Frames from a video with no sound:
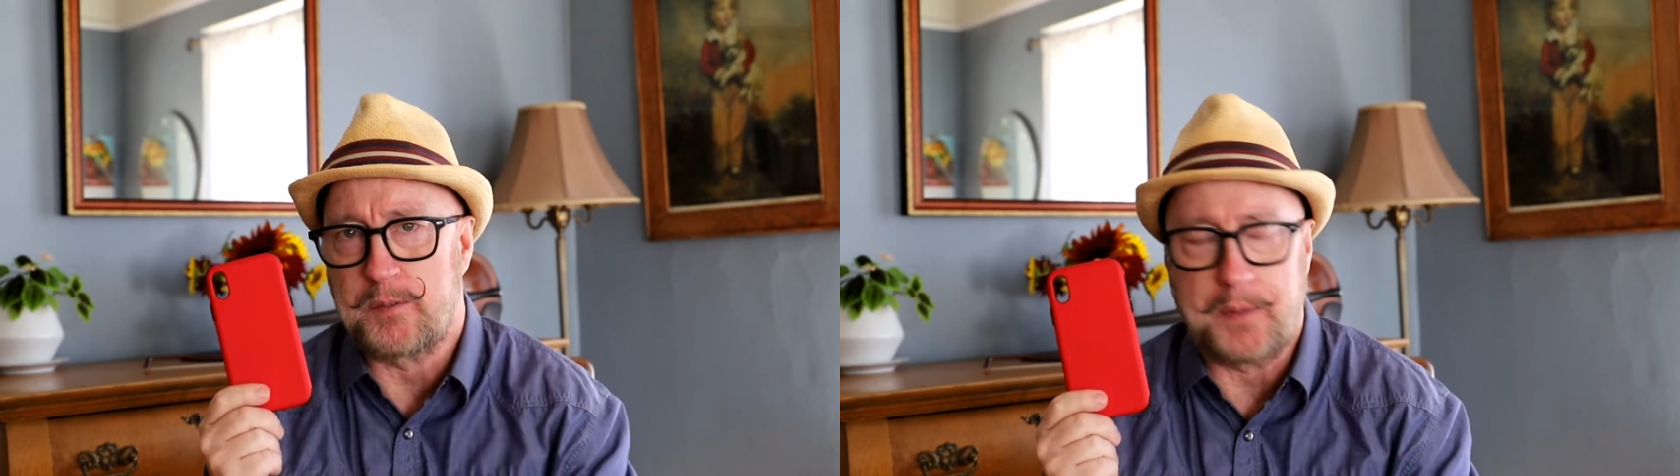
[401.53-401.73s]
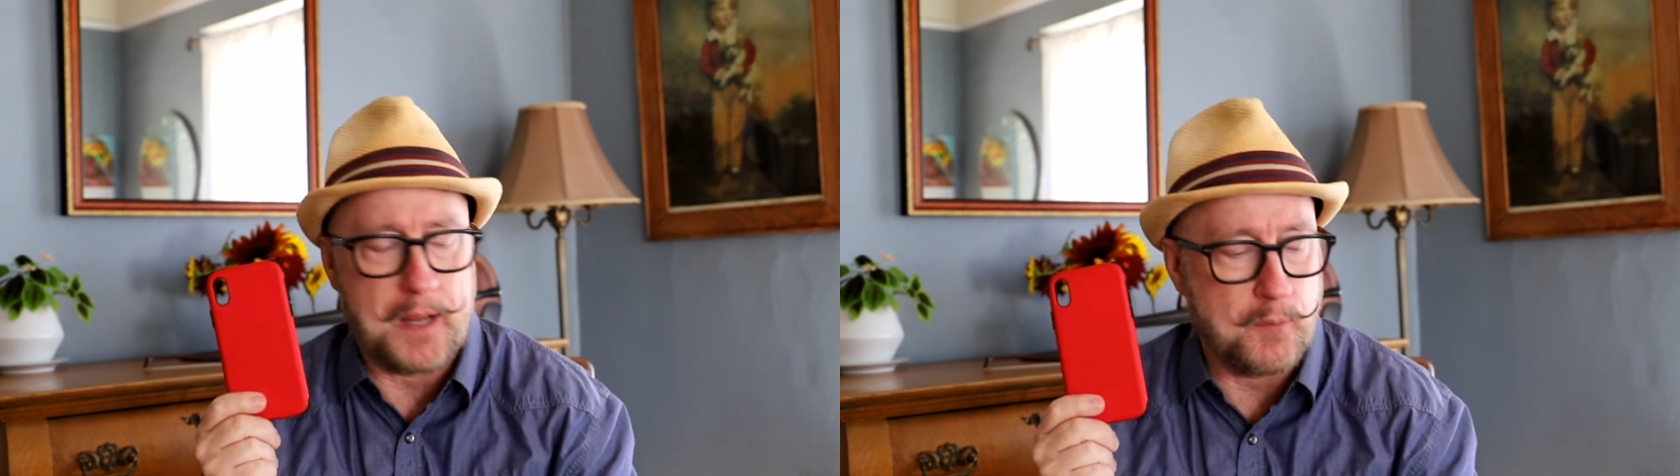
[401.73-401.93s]

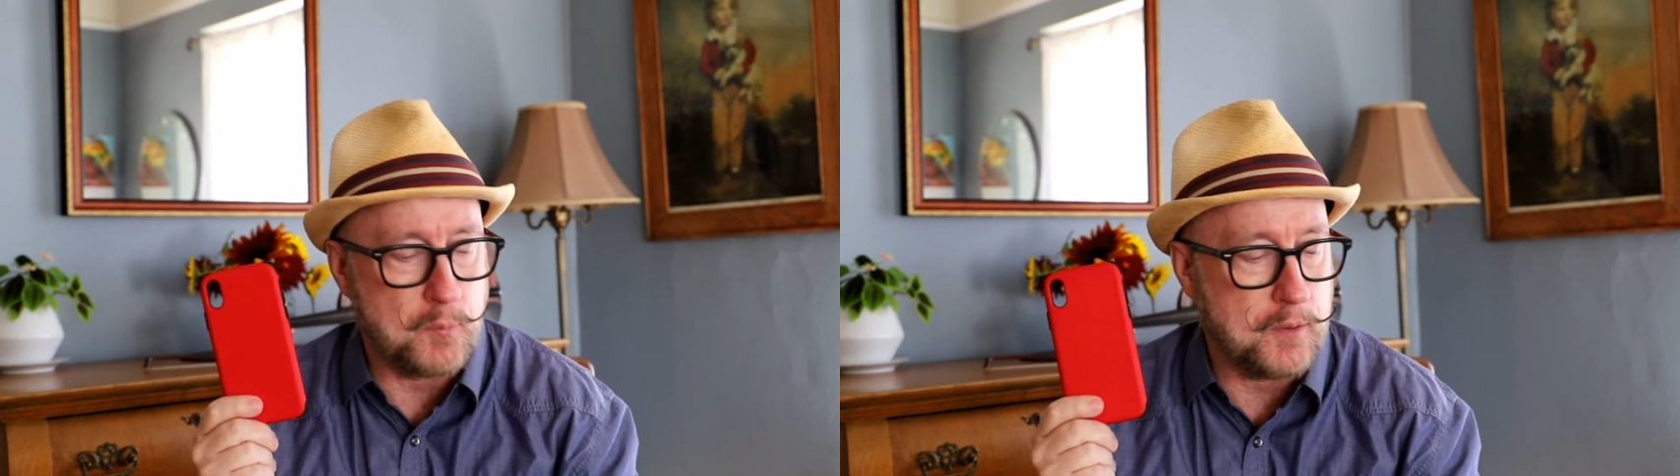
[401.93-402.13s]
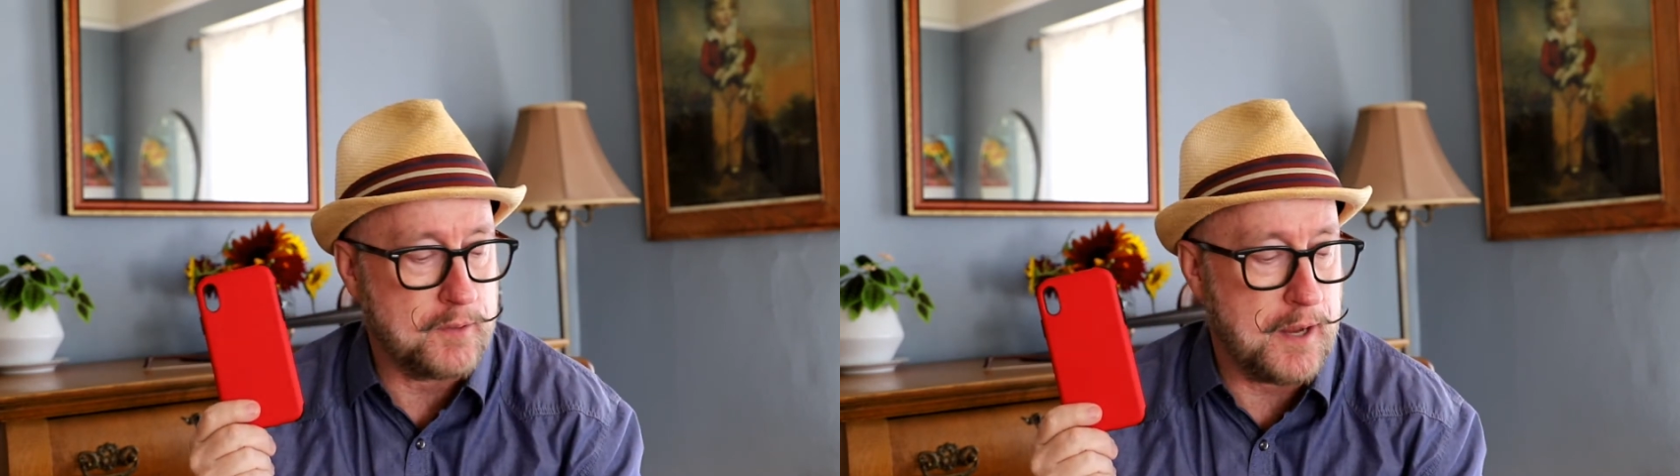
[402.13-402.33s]
to be a
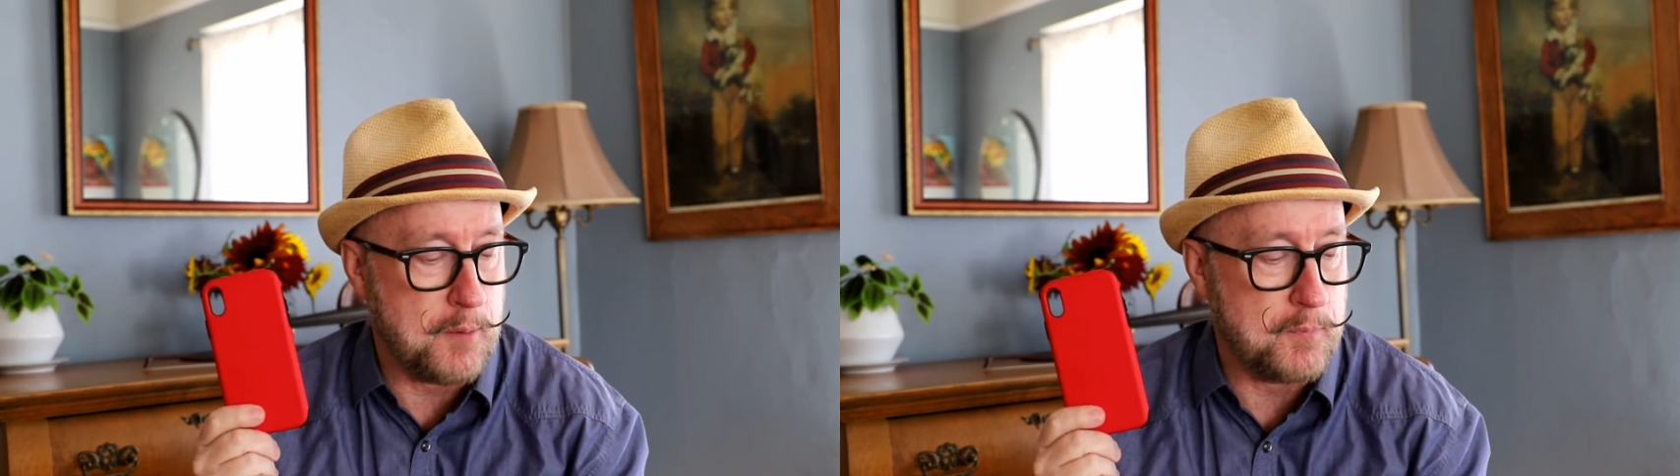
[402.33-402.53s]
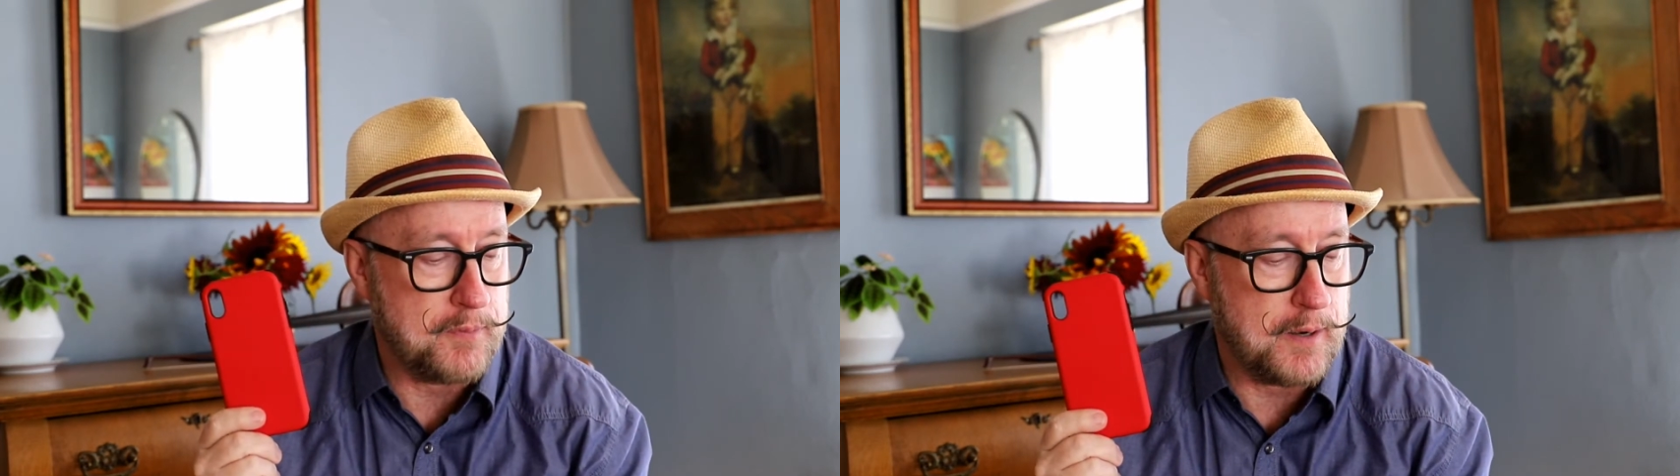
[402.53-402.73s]
real
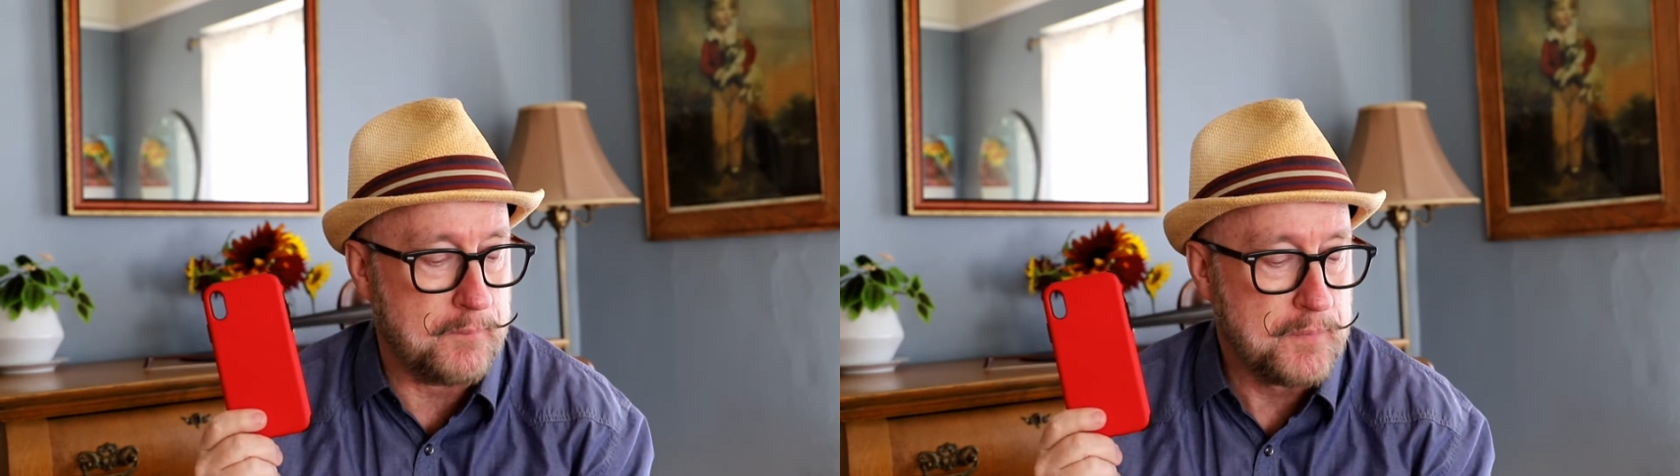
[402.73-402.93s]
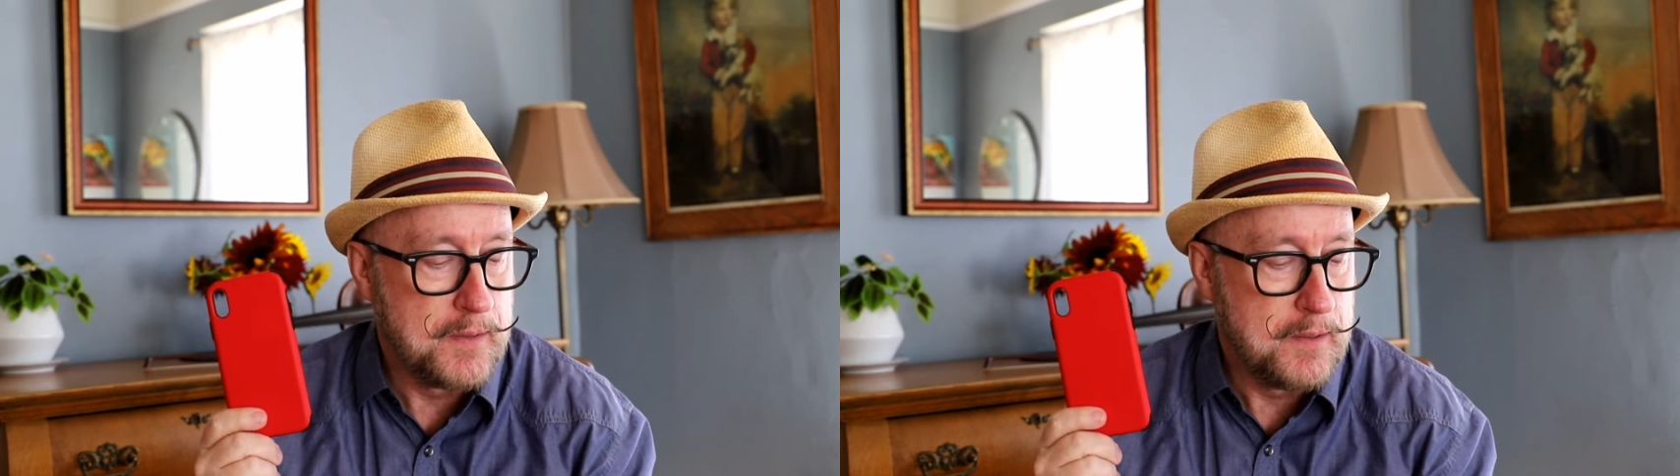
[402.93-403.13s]
camera there.